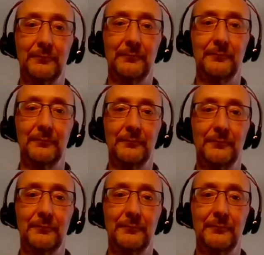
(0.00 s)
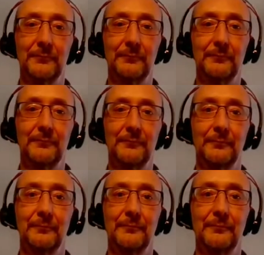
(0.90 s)

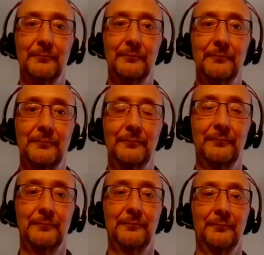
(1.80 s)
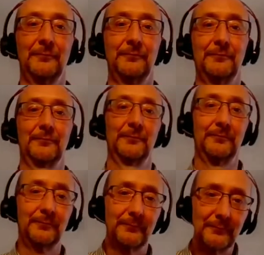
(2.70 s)

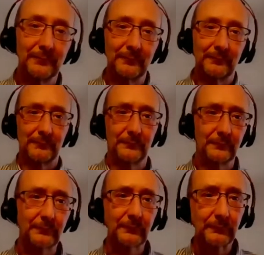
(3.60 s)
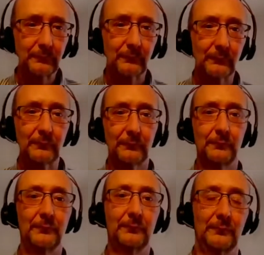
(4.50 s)

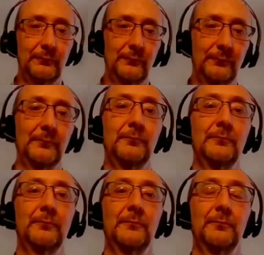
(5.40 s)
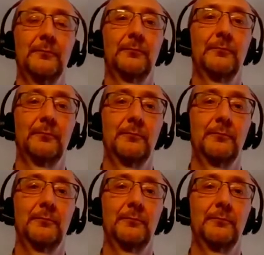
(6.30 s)
The person shown says nothing.